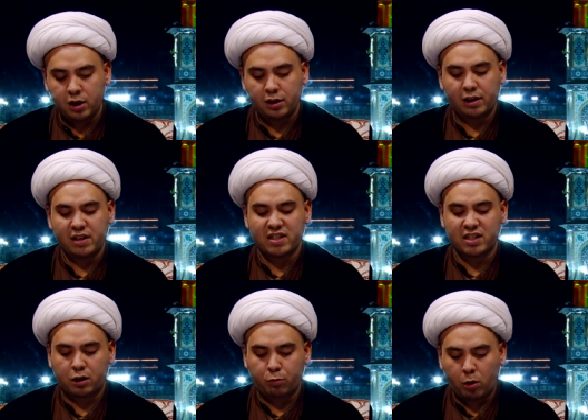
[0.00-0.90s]
Now, this is
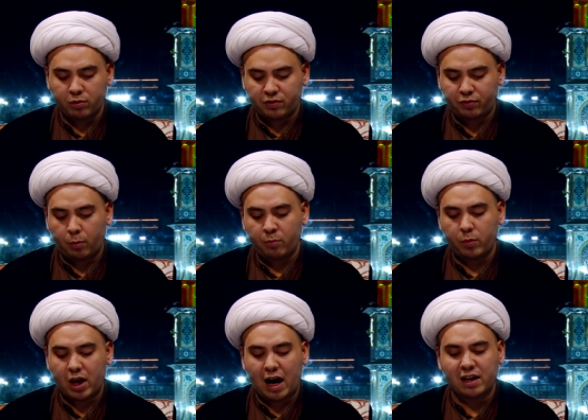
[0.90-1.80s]
a quote from
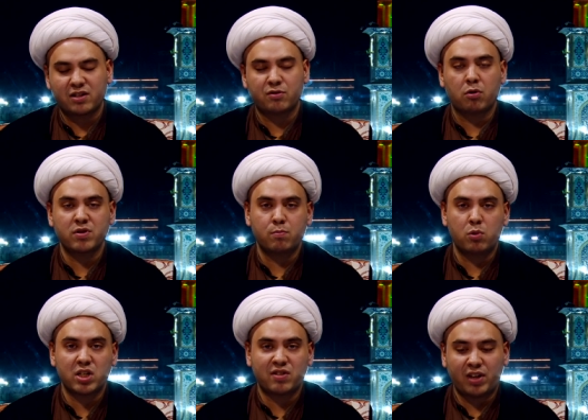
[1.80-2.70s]
Alex
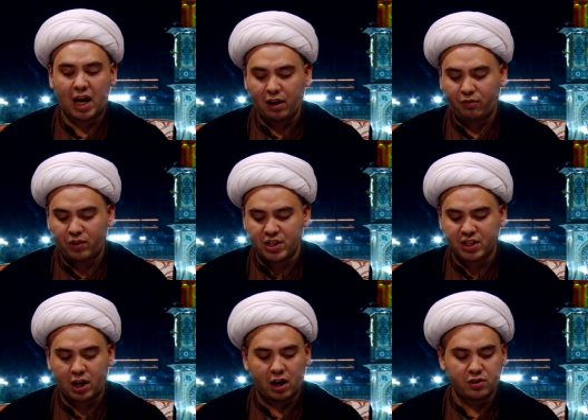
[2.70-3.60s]
Rosenberg's The Atheist
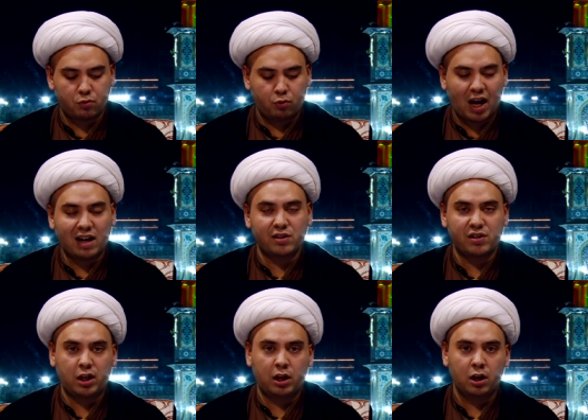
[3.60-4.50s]
Guide to
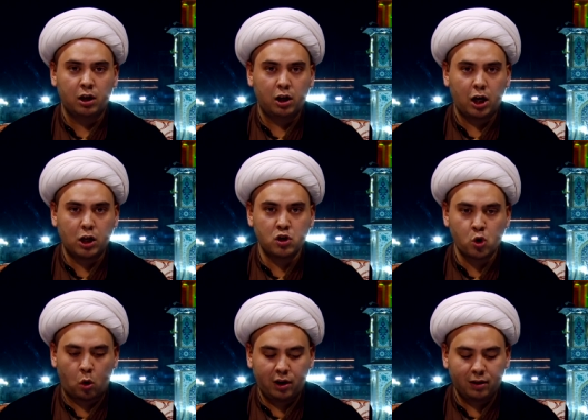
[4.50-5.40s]
Reality
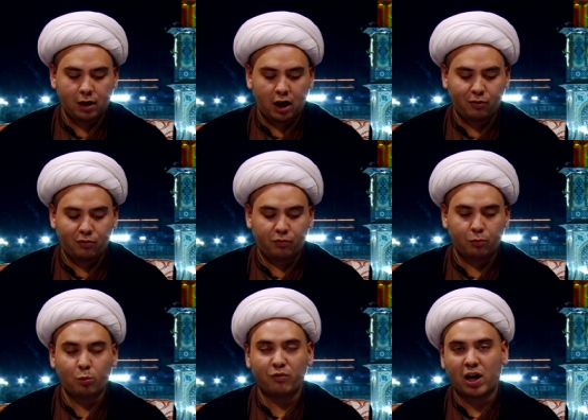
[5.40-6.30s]
Enjoying Life
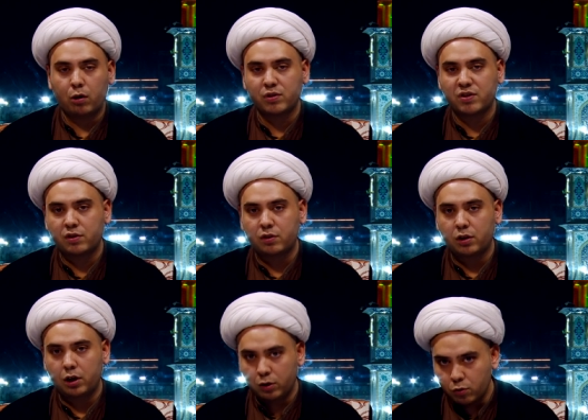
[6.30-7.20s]
Without
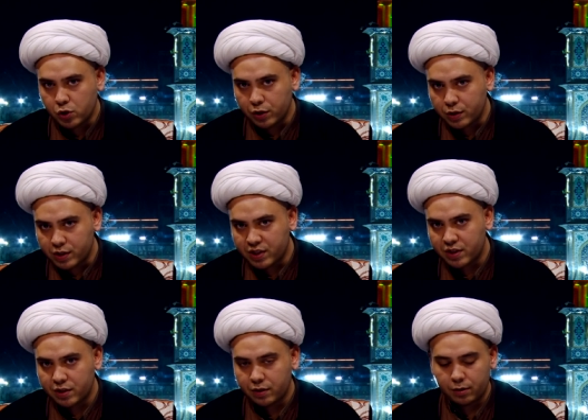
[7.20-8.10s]

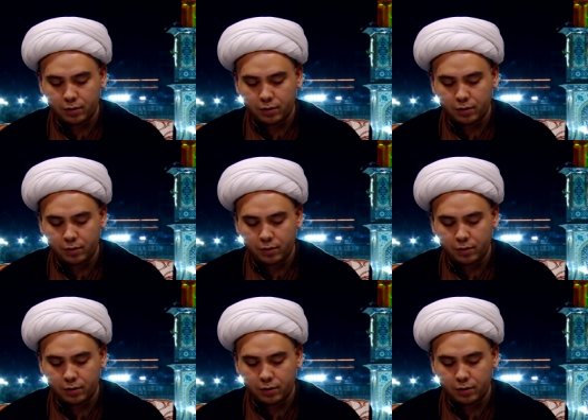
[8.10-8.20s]
Illusions.